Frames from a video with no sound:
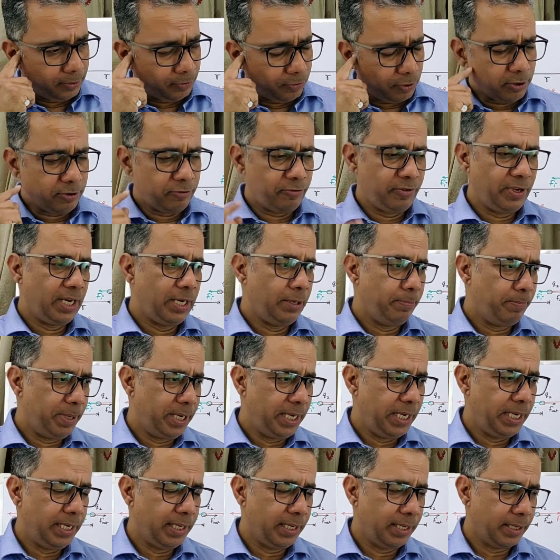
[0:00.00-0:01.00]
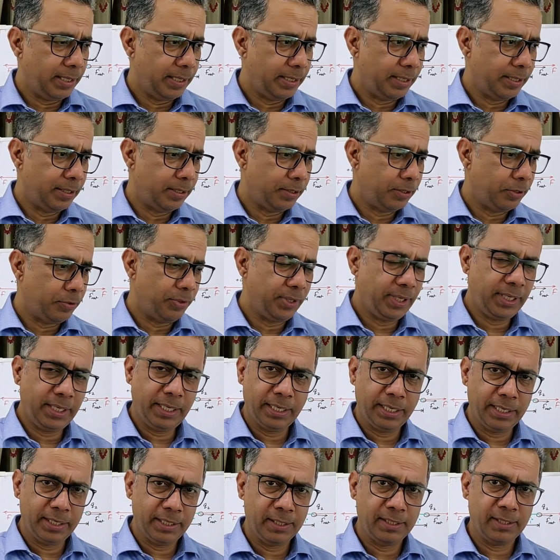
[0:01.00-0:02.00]
what we'll be
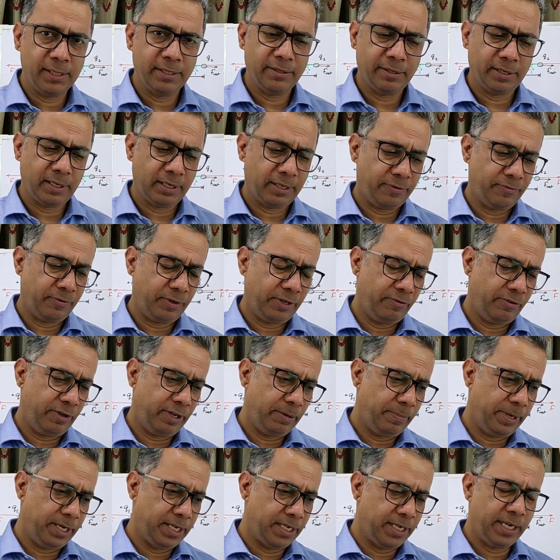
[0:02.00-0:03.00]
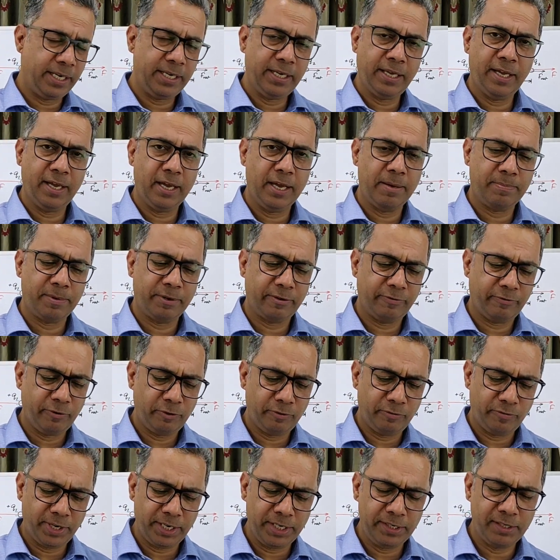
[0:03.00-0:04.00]
doing is we will be taking up a
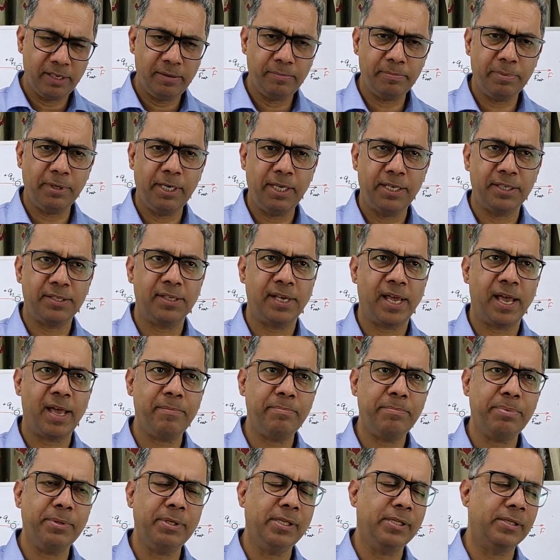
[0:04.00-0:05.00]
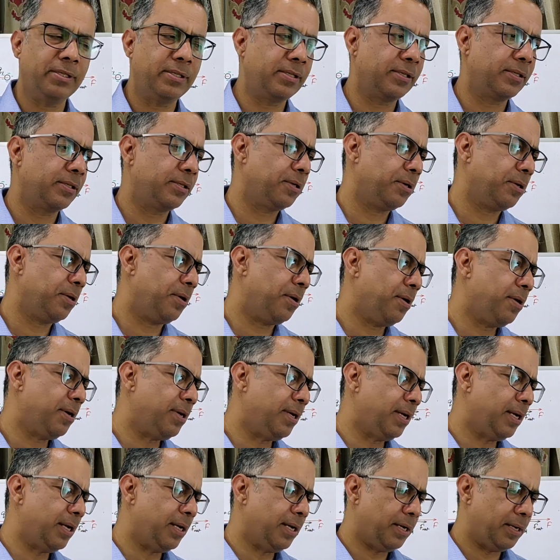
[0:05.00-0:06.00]
few very simple examples
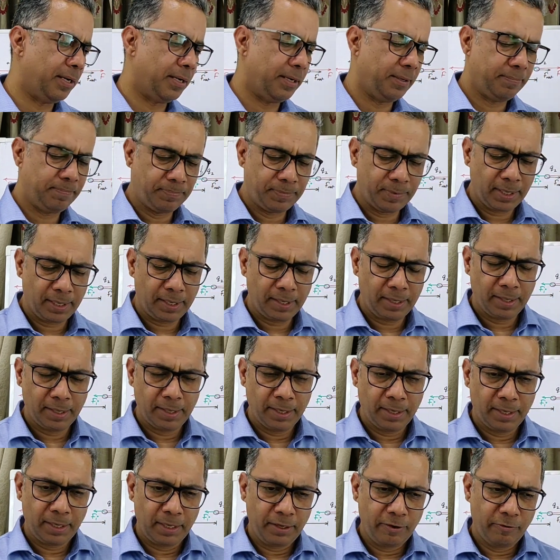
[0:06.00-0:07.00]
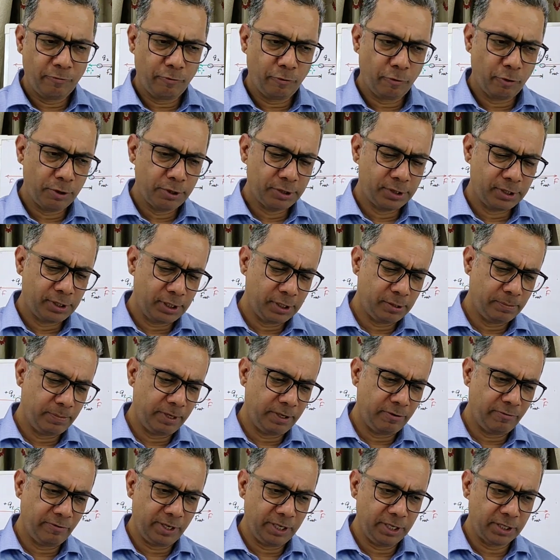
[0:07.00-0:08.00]
on forces
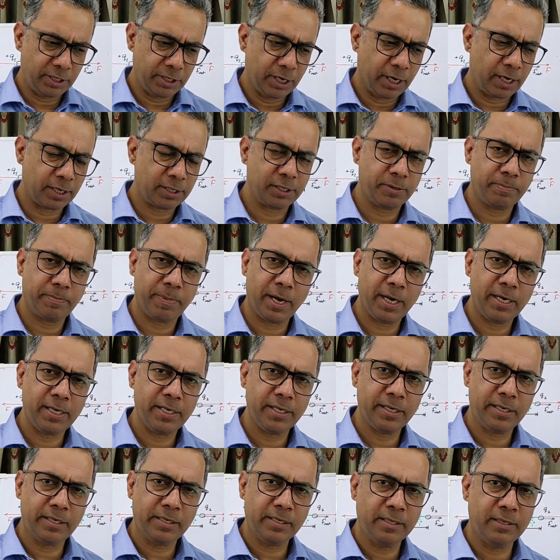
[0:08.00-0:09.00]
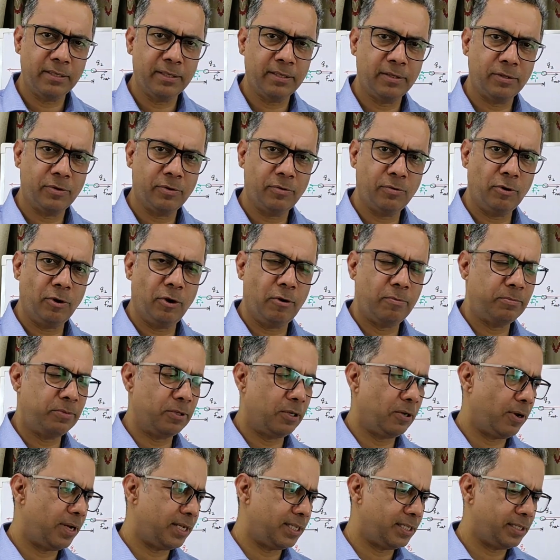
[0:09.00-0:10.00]
between charged particles, Coulomb's law,